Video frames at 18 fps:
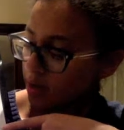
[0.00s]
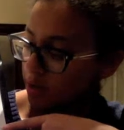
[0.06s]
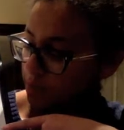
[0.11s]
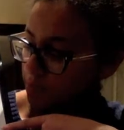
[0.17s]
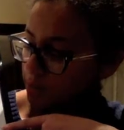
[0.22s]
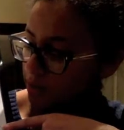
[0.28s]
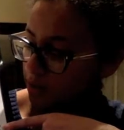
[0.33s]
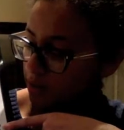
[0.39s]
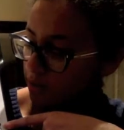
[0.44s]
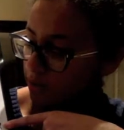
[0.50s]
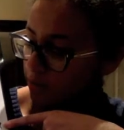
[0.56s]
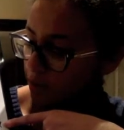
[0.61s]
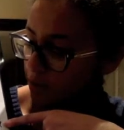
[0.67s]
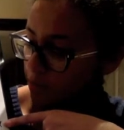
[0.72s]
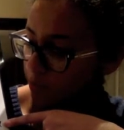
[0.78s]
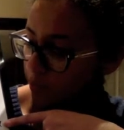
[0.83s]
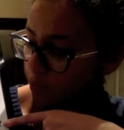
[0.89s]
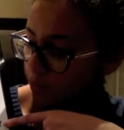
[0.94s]
up the
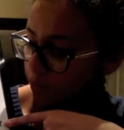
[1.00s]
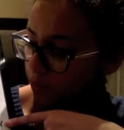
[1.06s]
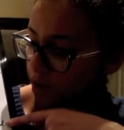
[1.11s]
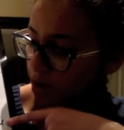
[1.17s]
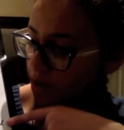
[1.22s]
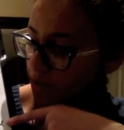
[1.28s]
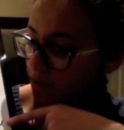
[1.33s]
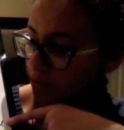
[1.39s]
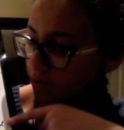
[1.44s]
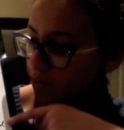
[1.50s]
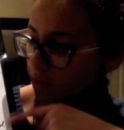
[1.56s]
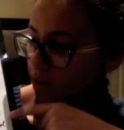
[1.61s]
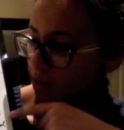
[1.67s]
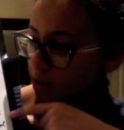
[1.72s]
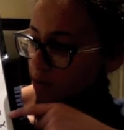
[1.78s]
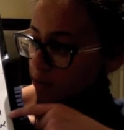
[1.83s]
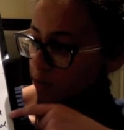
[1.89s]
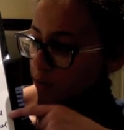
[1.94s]

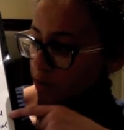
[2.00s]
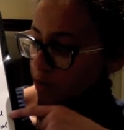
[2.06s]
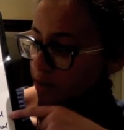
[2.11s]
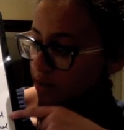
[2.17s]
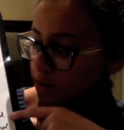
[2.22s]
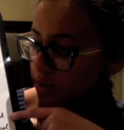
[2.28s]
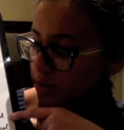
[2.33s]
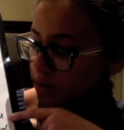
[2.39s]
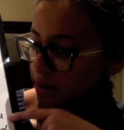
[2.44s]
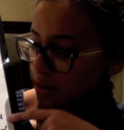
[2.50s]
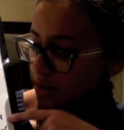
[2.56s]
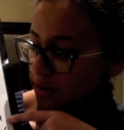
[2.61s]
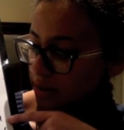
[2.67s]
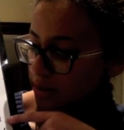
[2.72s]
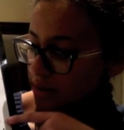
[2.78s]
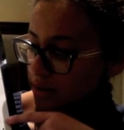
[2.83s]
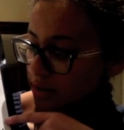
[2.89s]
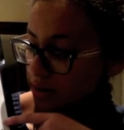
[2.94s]
5.5 with the
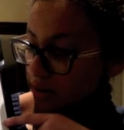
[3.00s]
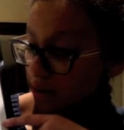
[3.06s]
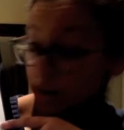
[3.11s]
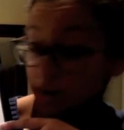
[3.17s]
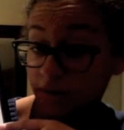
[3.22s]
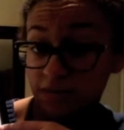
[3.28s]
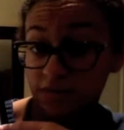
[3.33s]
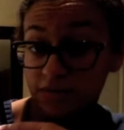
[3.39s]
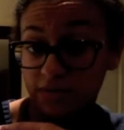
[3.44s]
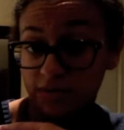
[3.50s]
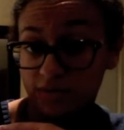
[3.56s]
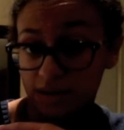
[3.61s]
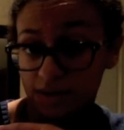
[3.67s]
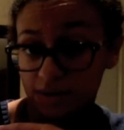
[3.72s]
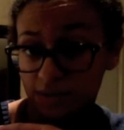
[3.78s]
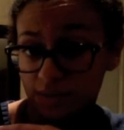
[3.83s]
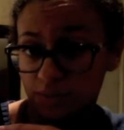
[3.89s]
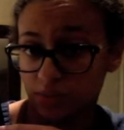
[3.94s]
negative
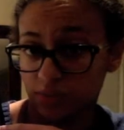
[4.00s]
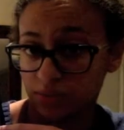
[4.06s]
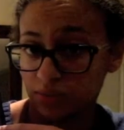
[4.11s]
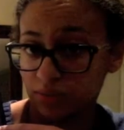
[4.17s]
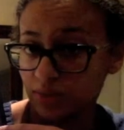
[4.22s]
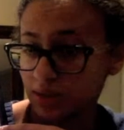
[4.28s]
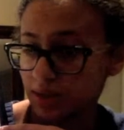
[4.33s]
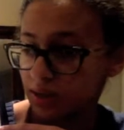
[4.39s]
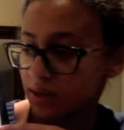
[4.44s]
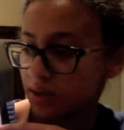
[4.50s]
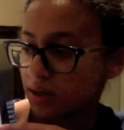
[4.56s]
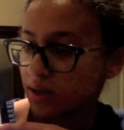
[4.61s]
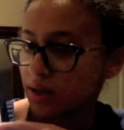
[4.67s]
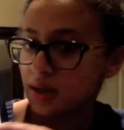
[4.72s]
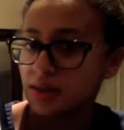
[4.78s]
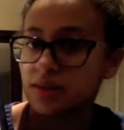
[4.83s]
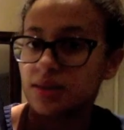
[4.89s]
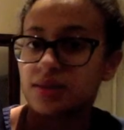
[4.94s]
7.3,
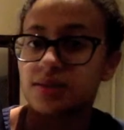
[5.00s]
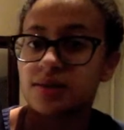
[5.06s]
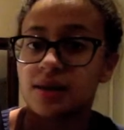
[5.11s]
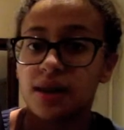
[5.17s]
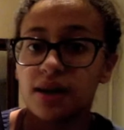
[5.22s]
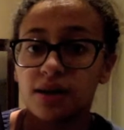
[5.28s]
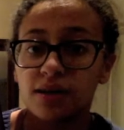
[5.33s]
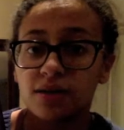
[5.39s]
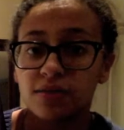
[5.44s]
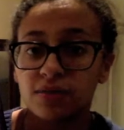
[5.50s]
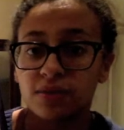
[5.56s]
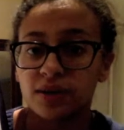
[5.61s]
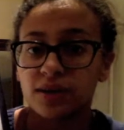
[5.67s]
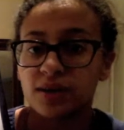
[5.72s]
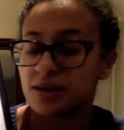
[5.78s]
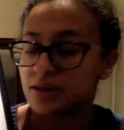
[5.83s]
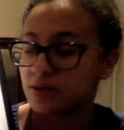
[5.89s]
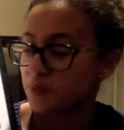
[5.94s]
this negative one
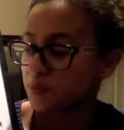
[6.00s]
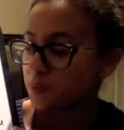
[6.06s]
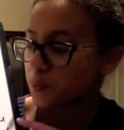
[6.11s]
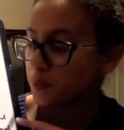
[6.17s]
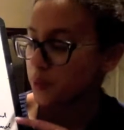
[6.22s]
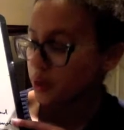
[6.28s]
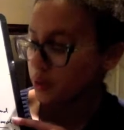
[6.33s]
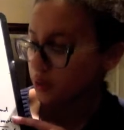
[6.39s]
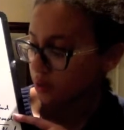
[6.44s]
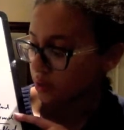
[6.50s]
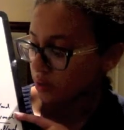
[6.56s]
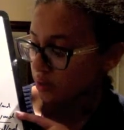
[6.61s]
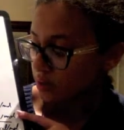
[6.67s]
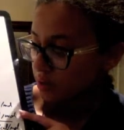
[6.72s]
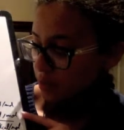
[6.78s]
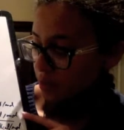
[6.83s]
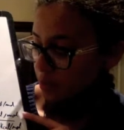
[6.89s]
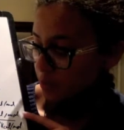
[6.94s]
is bigger
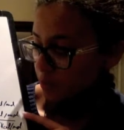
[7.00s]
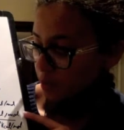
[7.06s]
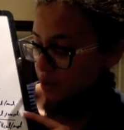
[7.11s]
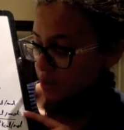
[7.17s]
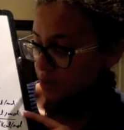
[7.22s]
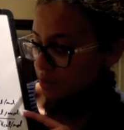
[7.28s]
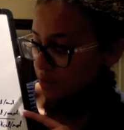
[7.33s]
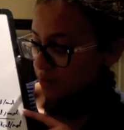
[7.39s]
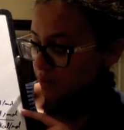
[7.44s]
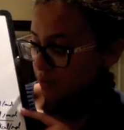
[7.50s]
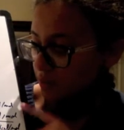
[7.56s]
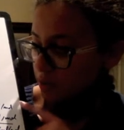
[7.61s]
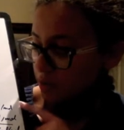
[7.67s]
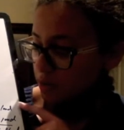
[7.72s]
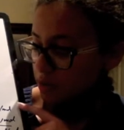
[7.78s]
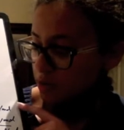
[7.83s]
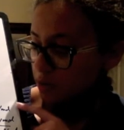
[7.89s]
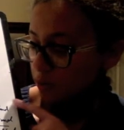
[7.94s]
than the positive,
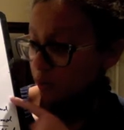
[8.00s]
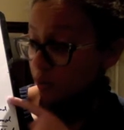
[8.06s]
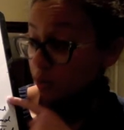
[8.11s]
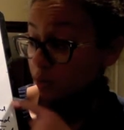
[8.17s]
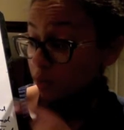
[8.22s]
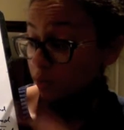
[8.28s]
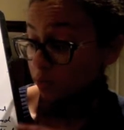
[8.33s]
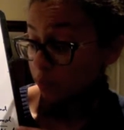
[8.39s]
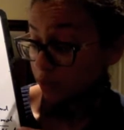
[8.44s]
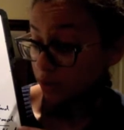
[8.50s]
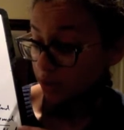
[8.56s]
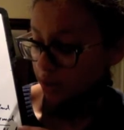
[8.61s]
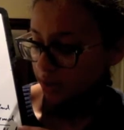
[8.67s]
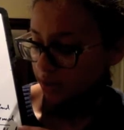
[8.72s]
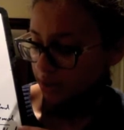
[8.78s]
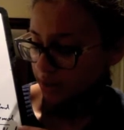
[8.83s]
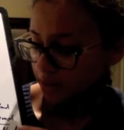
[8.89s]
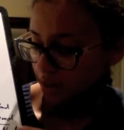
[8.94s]
so it'll
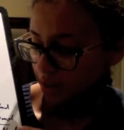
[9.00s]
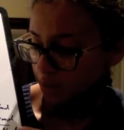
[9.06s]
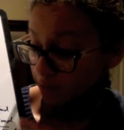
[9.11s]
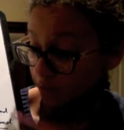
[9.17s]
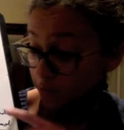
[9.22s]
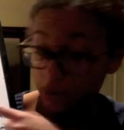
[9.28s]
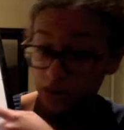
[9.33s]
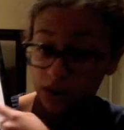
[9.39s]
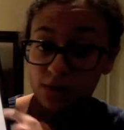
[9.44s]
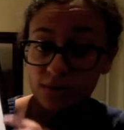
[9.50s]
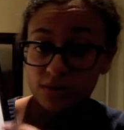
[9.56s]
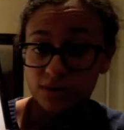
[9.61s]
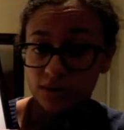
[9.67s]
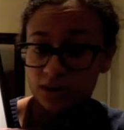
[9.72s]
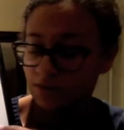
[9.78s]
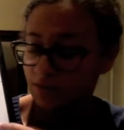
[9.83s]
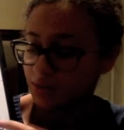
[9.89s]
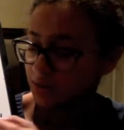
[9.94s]
work out to
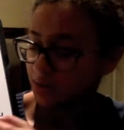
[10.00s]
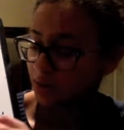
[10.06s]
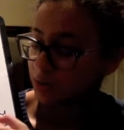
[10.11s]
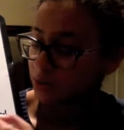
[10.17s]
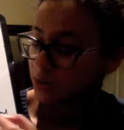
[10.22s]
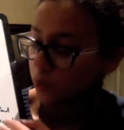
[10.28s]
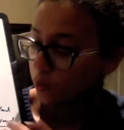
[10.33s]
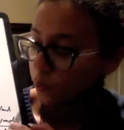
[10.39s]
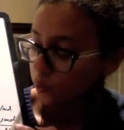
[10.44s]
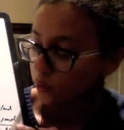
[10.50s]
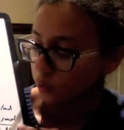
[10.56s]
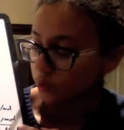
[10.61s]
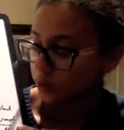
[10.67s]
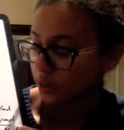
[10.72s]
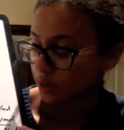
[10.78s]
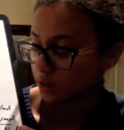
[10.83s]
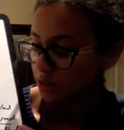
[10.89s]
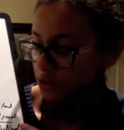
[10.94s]
give us a total
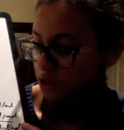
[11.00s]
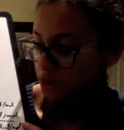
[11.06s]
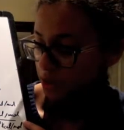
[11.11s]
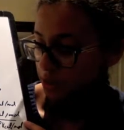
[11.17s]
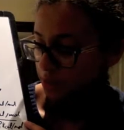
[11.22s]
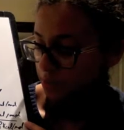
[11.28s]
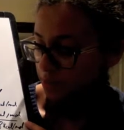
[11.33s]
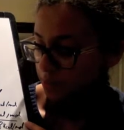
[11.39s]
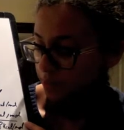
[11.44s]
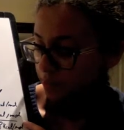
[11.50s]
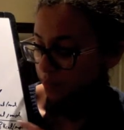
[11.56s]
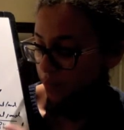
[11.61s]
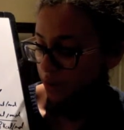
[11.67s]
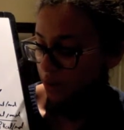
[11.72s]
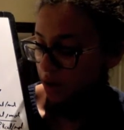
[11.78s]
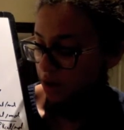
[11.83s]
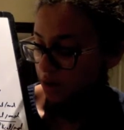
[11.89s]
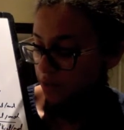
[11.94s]
delta G
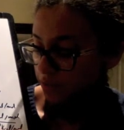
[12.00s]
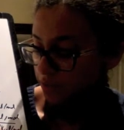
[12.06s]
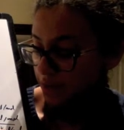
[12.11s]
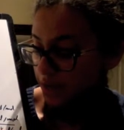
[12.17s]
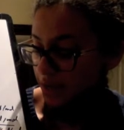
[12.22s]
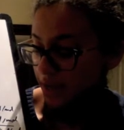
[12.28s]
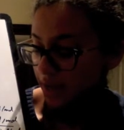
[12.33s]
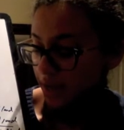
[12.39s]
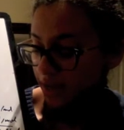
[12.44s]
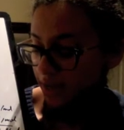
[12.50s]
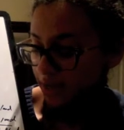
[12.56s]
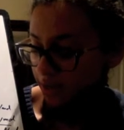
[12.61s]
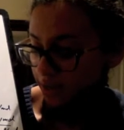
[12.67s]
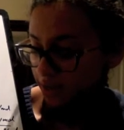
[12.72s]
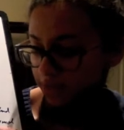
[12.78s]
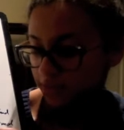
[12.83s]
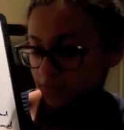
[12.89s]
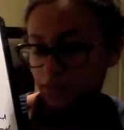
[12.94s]
of
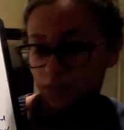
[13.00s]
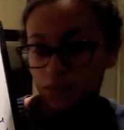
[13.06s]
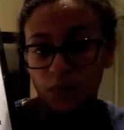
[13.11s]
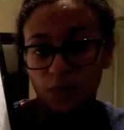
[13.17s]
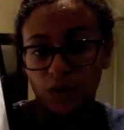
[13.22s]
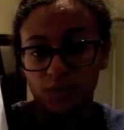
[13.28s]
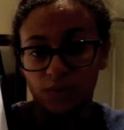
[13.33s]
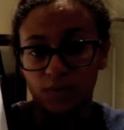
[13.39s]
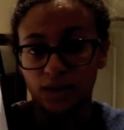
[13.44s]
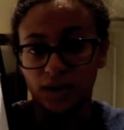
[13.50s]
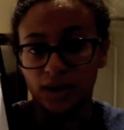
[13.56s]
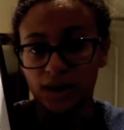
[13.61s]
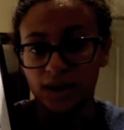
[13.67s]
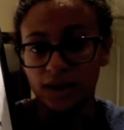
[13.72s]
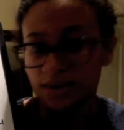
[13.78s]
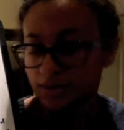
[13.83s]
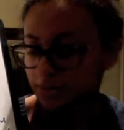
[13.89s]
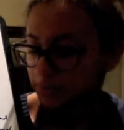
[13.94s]
negative
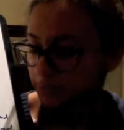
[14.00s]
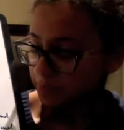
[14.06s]
1.8